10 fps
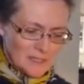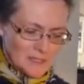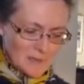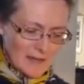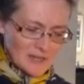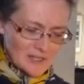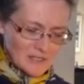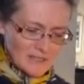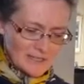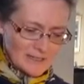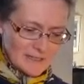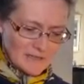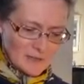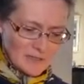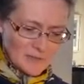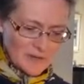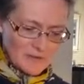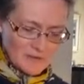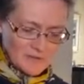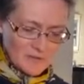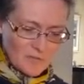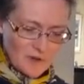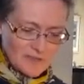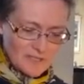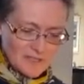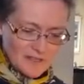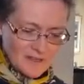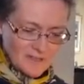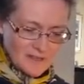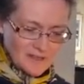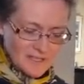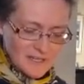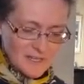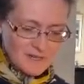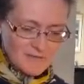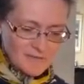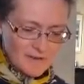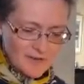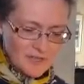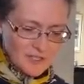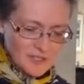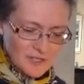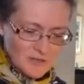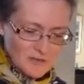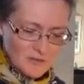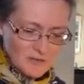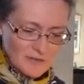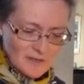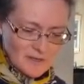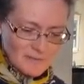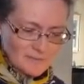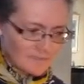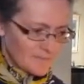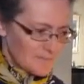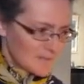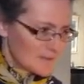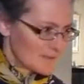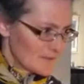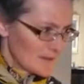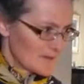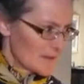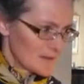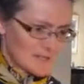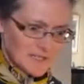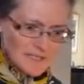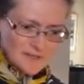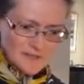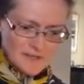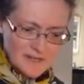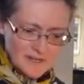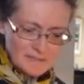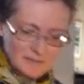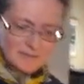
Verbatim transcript: So I'm actually, I've only read this through once en français and French, so um, I've, I've already set everything up